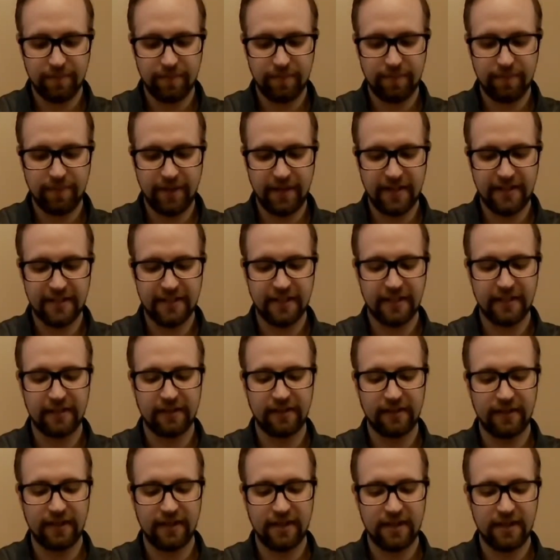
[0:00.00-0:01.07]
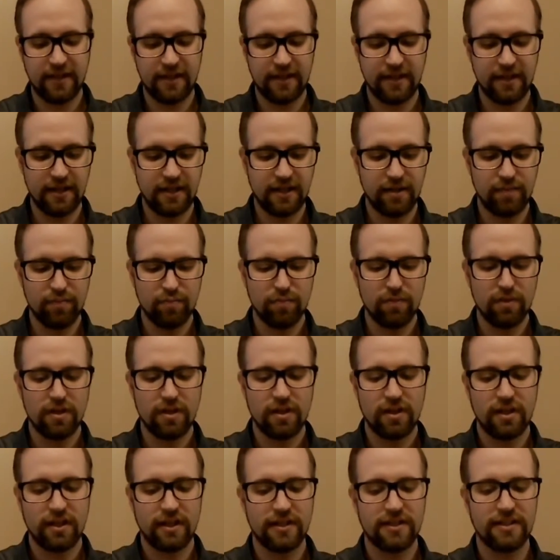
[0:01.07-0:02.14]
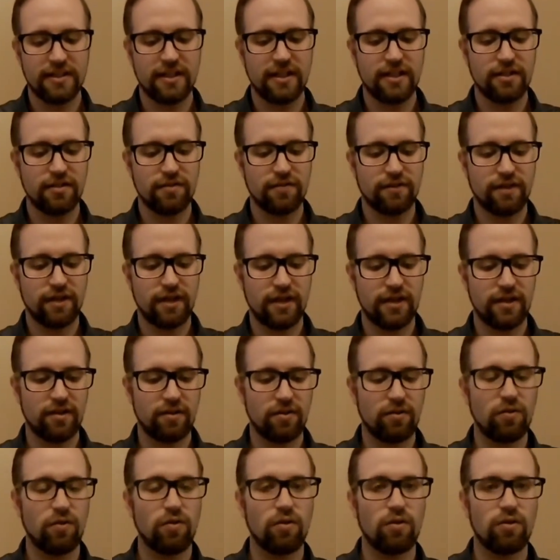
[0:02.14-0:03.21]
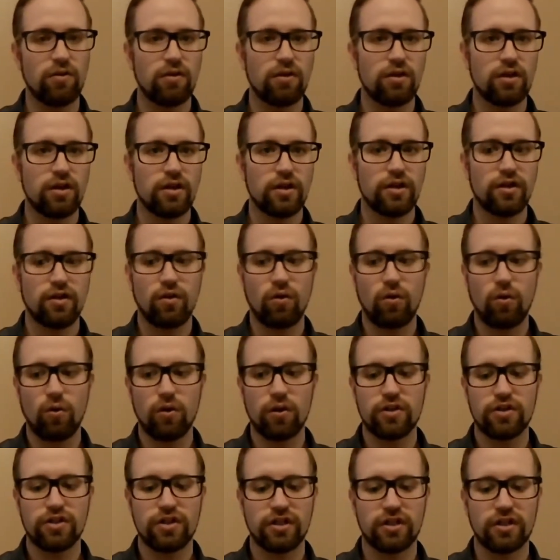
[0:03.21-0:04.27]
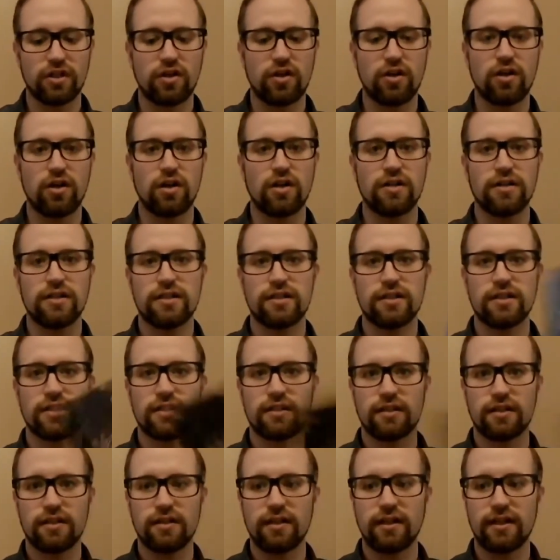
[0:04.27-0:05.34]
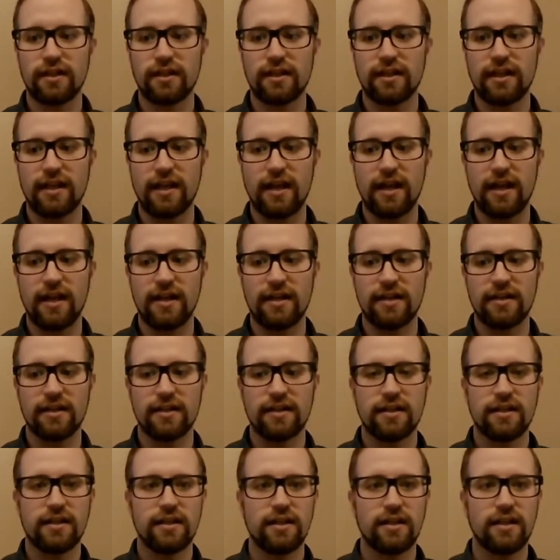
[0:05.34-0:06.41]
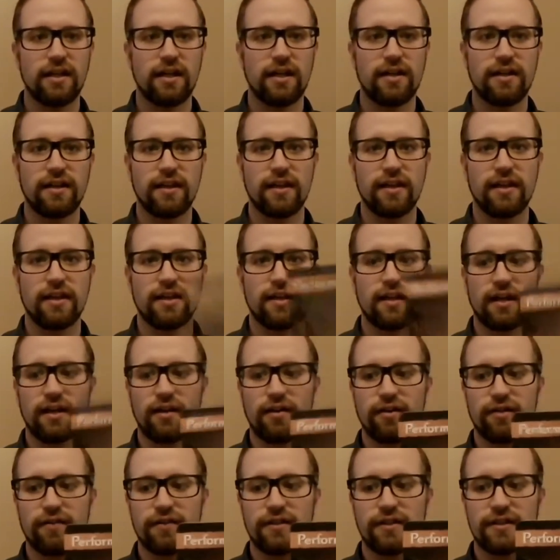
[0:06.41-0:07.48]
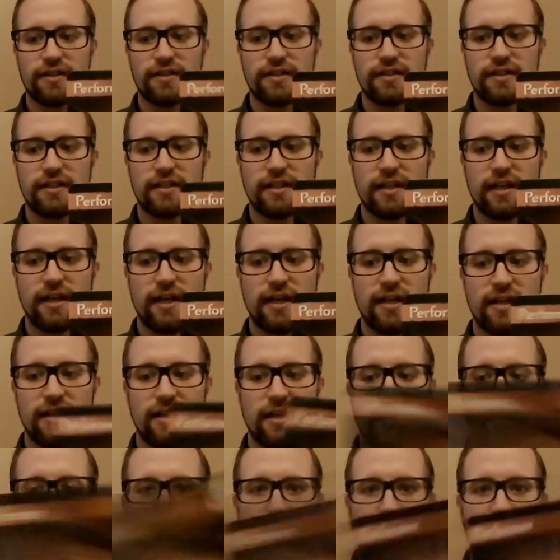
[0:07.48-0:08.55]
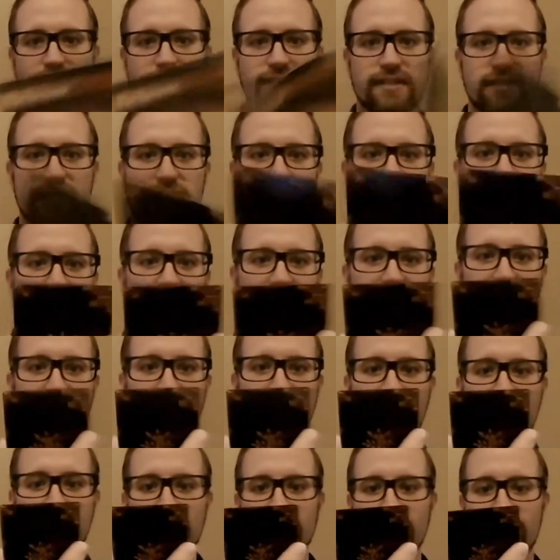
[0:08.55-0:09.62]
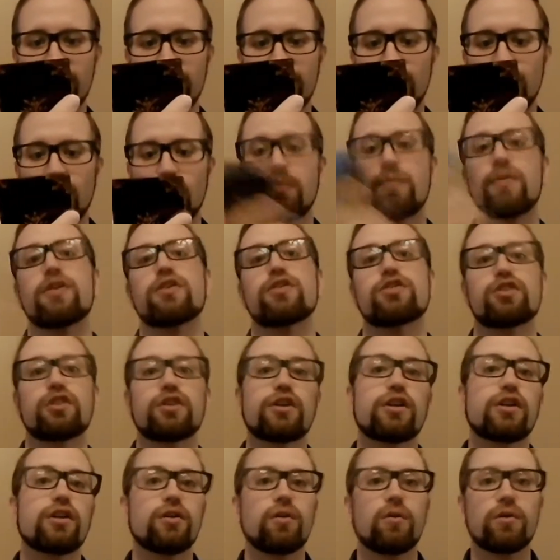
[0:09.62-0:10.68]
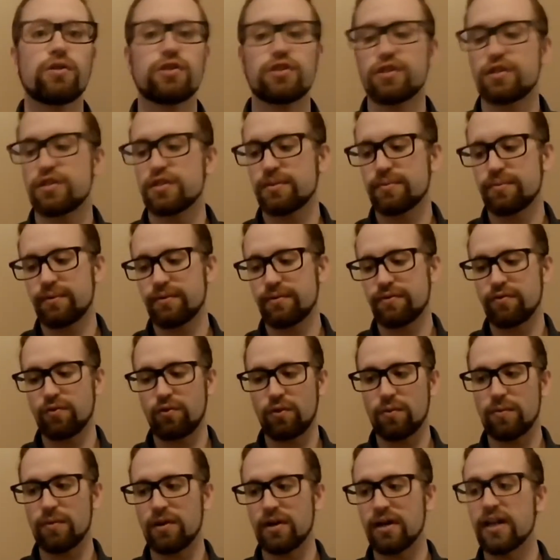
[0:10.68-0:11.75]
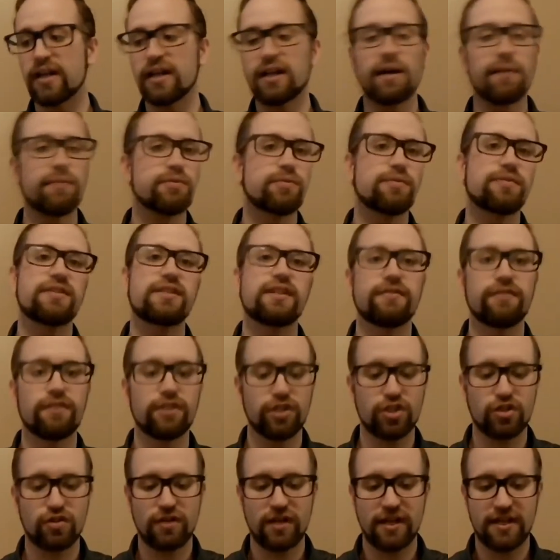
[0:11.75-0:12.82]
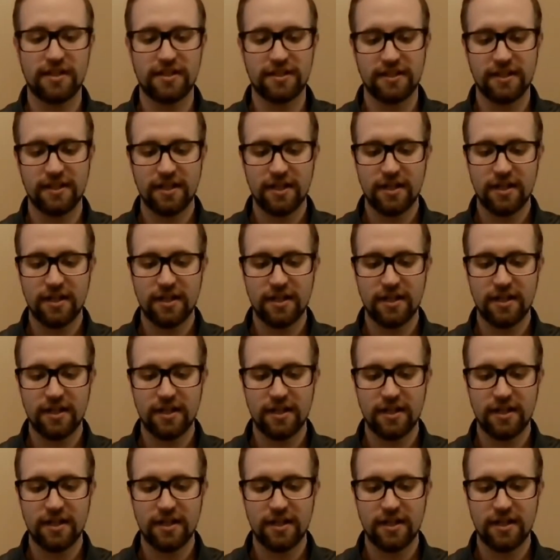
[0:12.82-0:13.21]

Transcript: basically, like I said, you've got your origin card, like that. And then, I don't know if you can see that, this is a performer, so your origin is performer, and it comes with different traits.